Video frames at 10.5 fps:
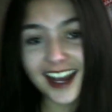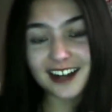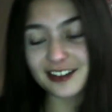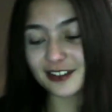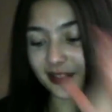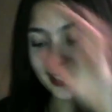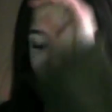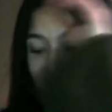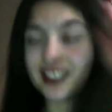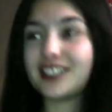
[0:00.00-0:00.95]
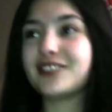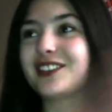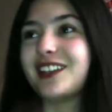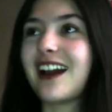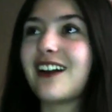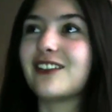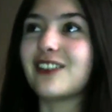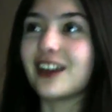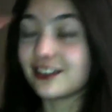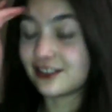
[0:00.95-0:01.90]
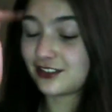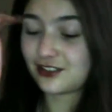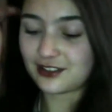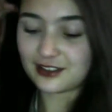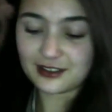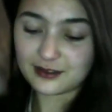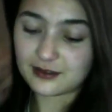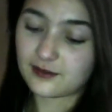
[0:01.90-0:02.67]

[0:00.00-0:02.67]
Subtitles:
I don't know, just even now, I don't know, it's